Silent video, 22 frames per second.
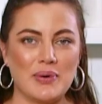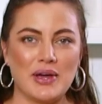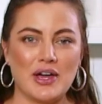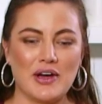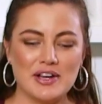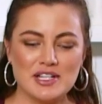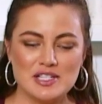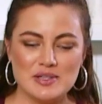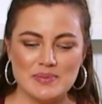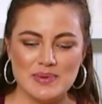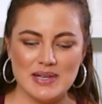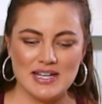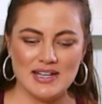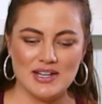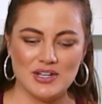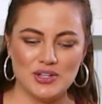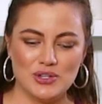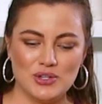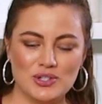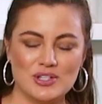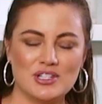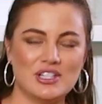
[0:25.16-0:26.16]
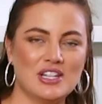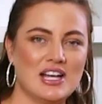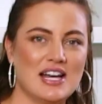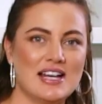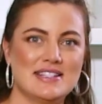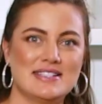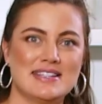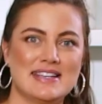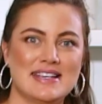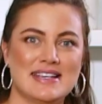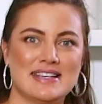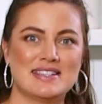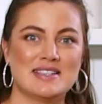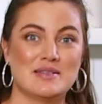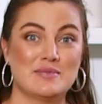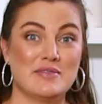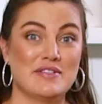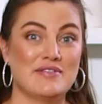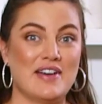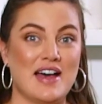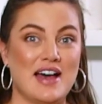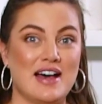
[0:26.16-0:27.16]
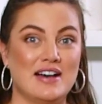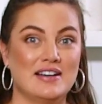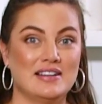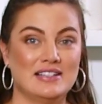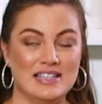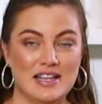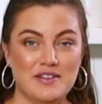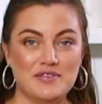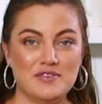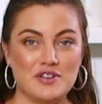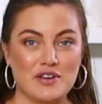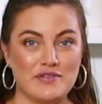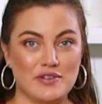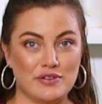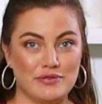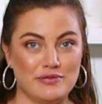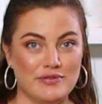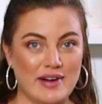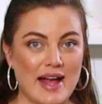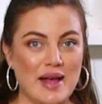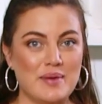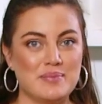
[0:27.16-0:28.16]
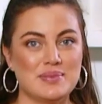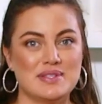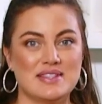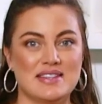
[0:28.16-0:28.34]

going to be utilizing some of our leftover wraps